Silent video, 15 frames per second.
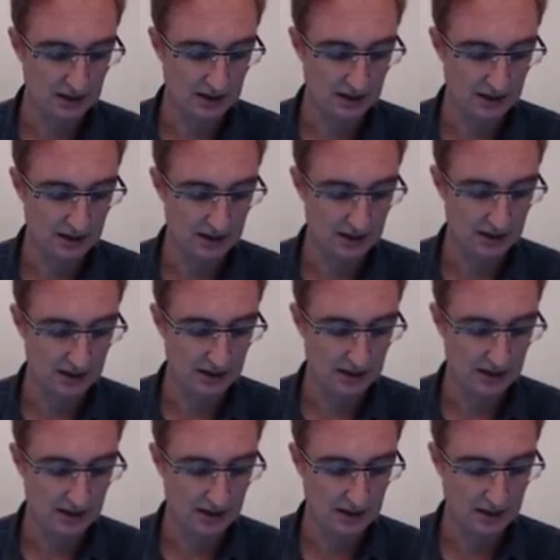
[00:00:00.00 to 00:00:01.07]
this latency
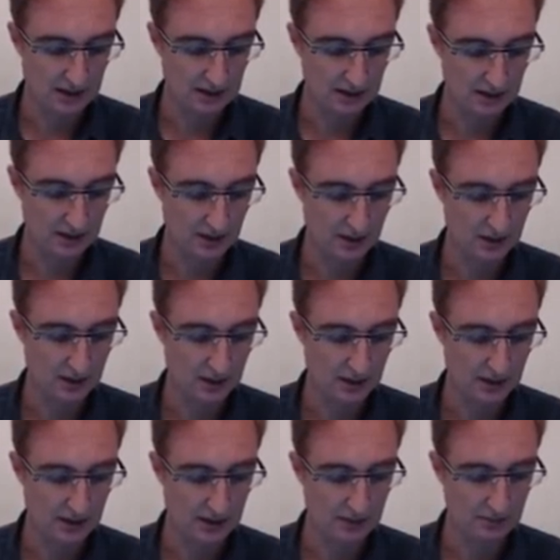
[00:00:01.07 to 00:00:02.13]
here. You're
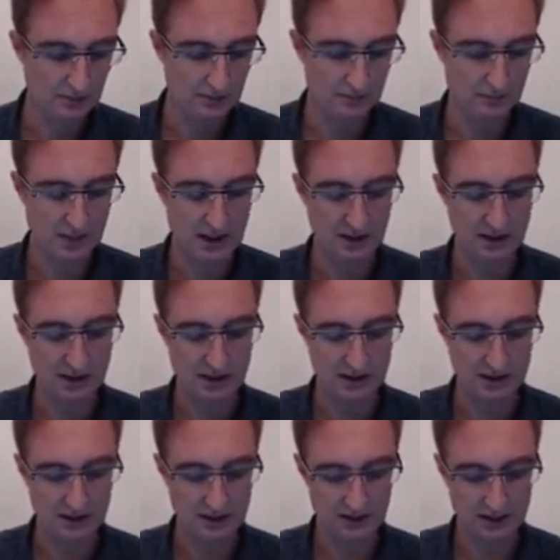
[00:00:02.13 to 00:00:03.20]
not going to beat
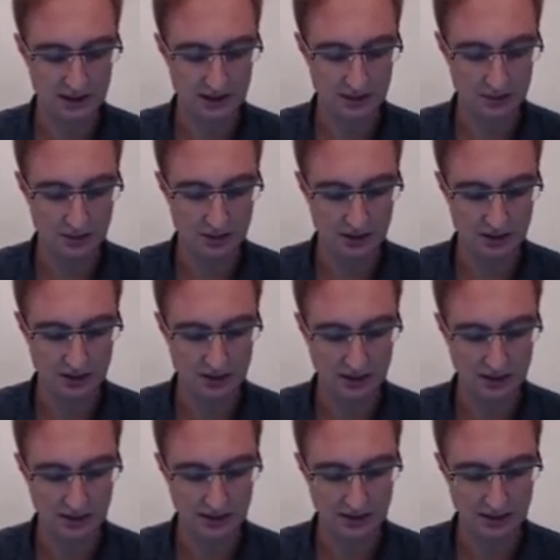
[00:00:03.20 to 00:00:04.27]
this. This was the
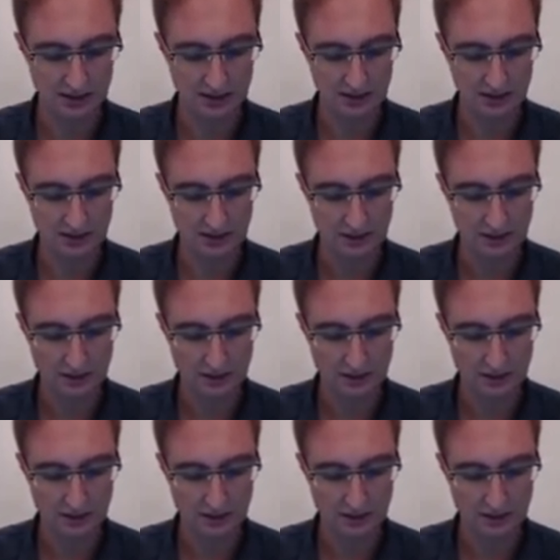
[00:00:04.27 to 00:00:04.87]
latency,